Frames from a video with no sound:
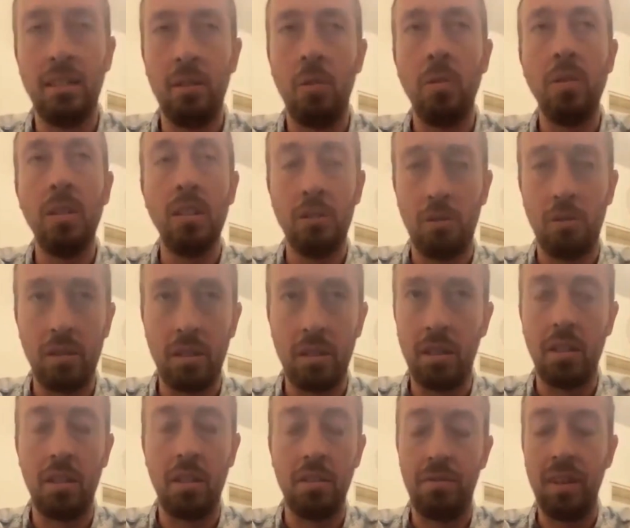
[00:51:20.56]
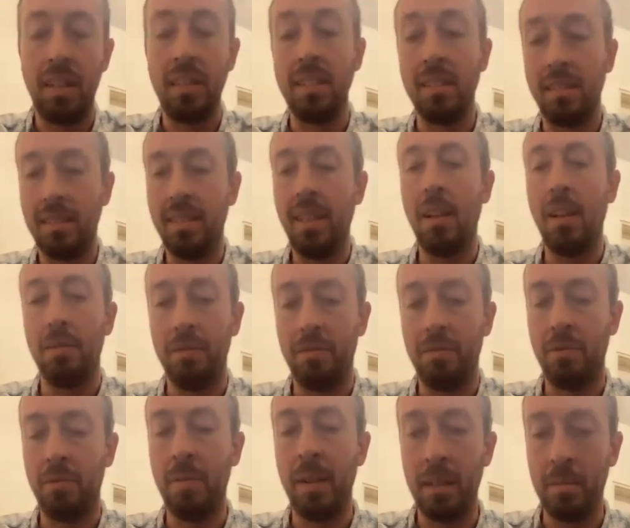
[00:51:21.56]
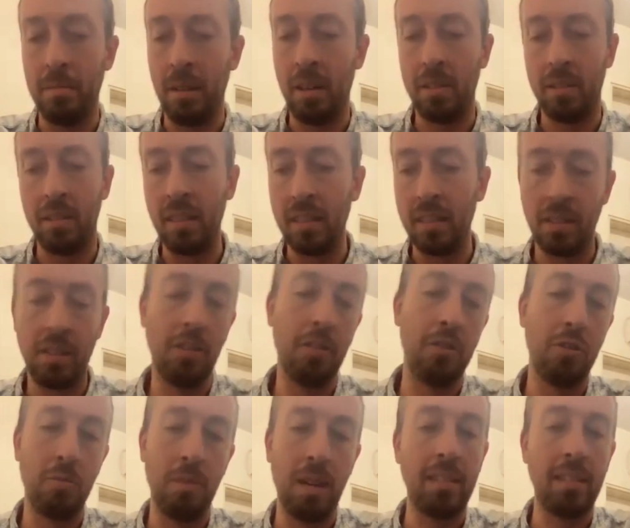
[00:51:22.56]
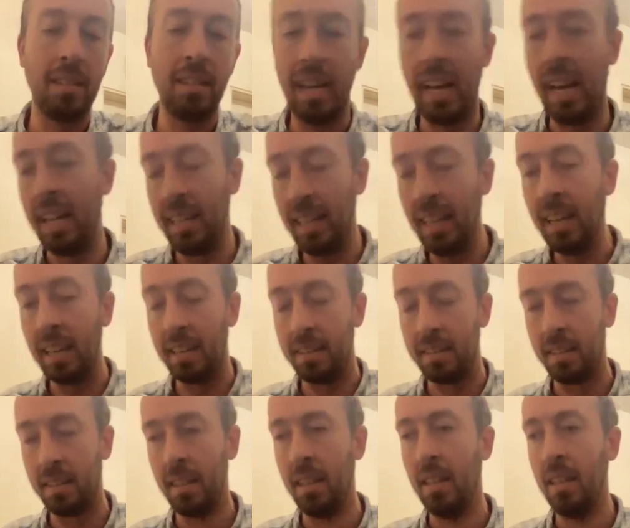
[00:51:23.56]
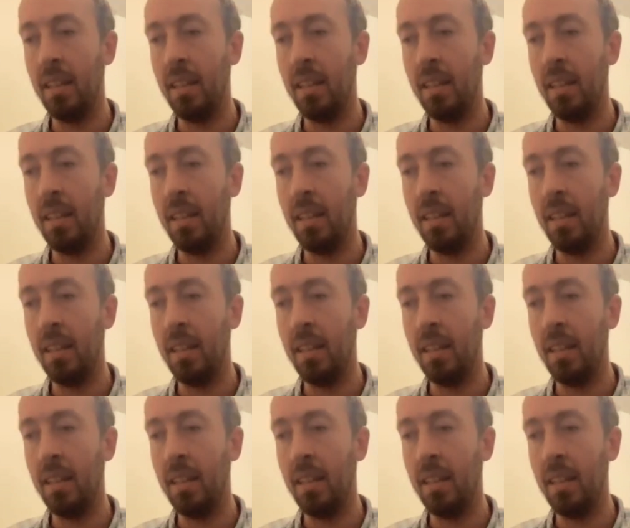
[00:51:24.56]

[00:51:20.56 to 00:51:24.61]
its own interest to defend itself from animosities that are directed at it,